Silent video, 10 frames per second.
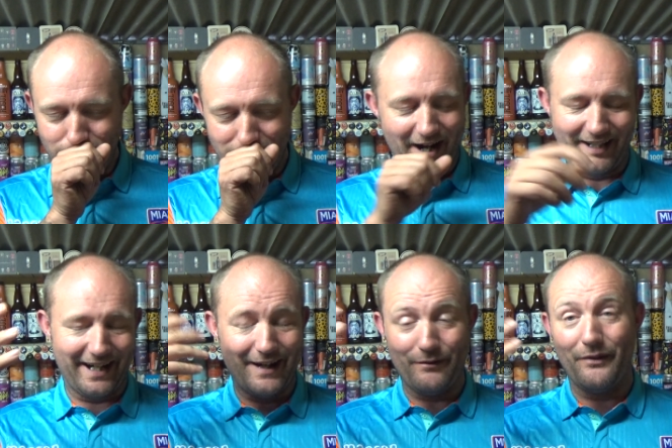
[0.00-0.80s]
I
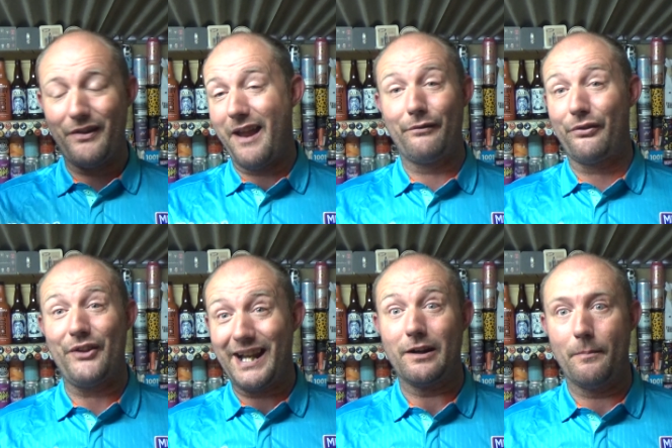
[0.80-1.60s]
didn't even
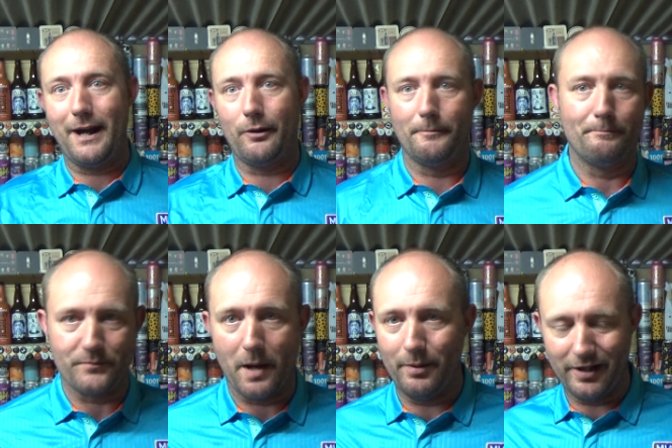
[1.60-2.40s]
think about
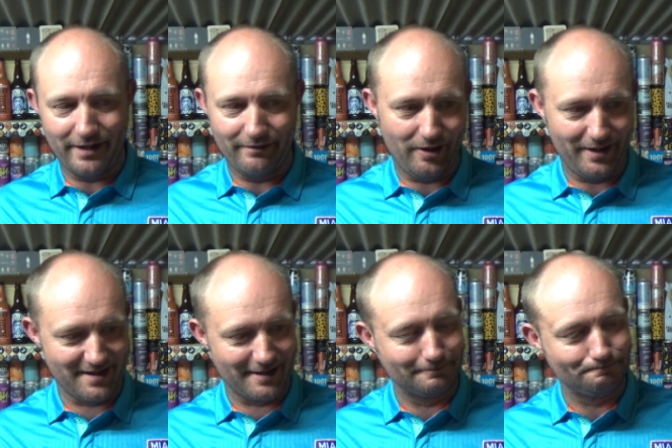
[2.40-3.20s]
a Berliner
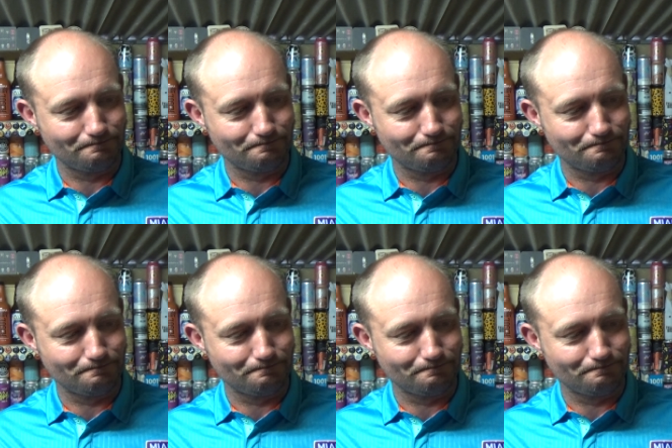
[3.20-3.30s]
Weiss.